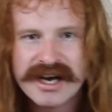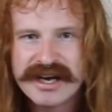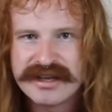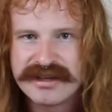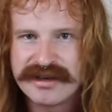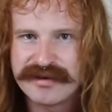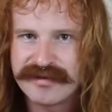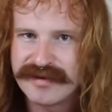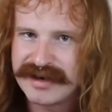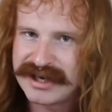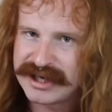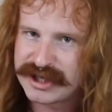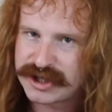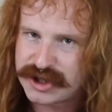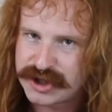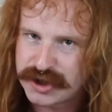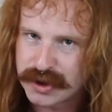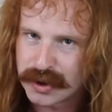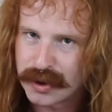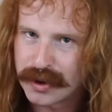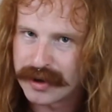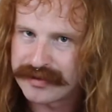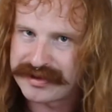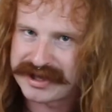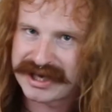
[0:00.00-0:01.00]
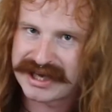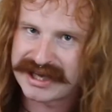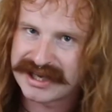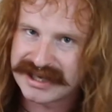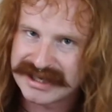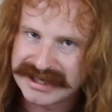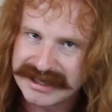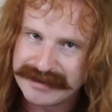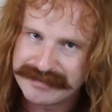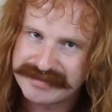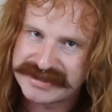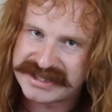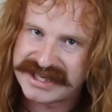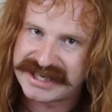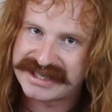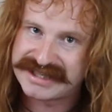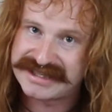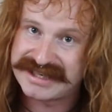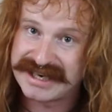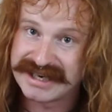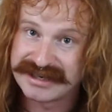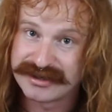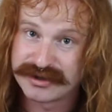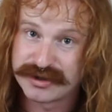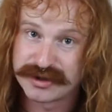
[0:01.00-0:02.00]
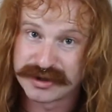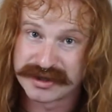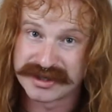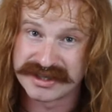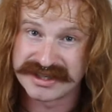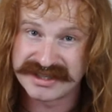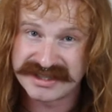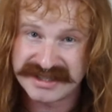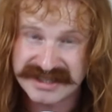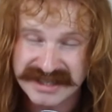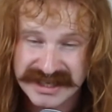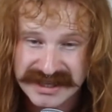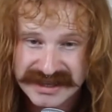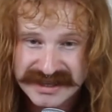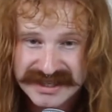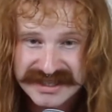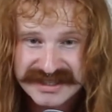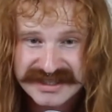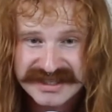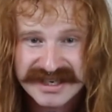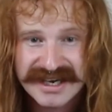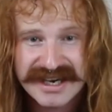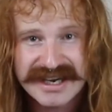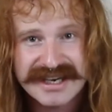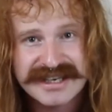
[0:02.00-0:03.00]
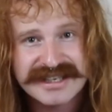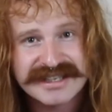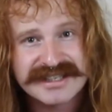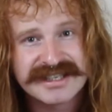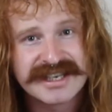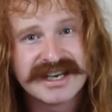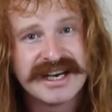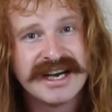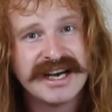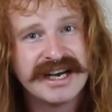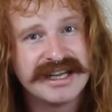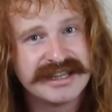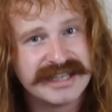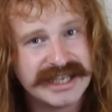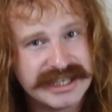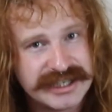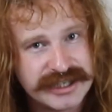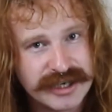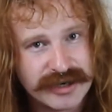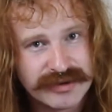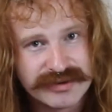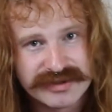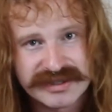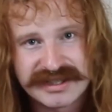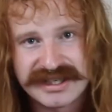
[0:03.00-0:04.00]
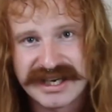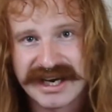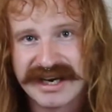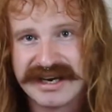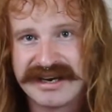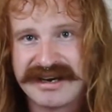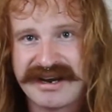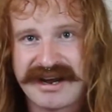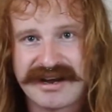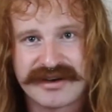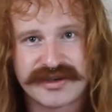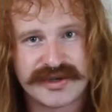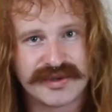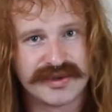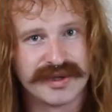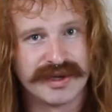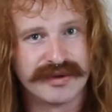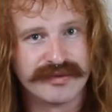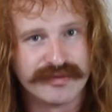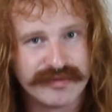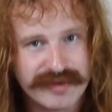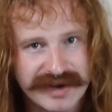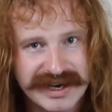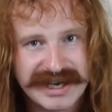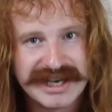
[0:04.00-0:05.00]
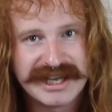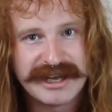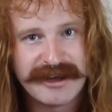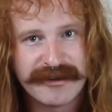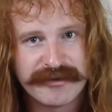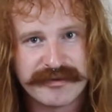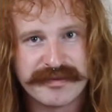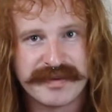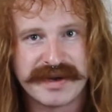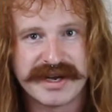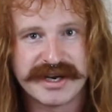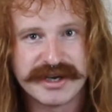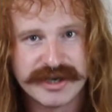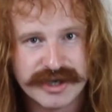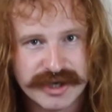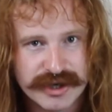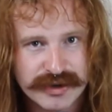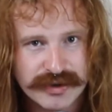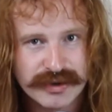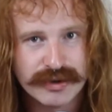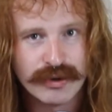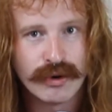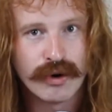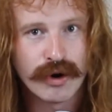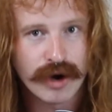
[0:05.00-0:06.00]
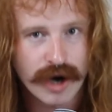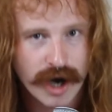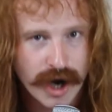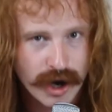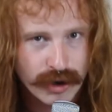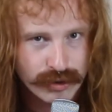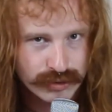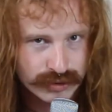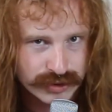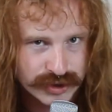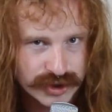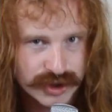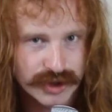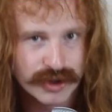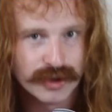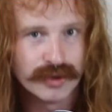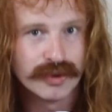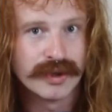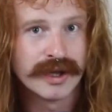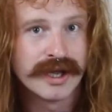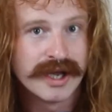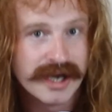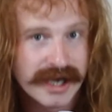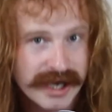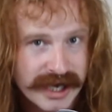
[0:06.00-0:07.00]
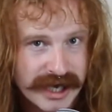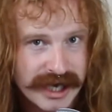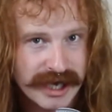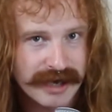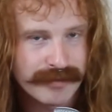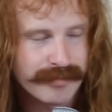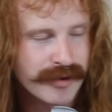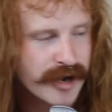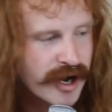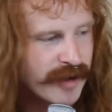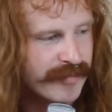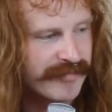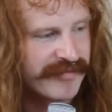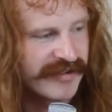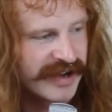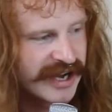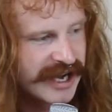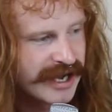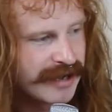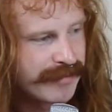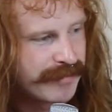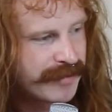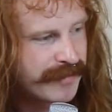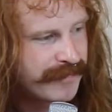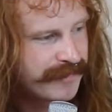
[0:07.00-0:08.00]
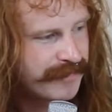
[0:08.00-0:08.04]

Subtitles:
They're really short, they're clipped, they sound sort of synthesized. They don't sound natural. It really gives me a New York old-school hip-hop vibe.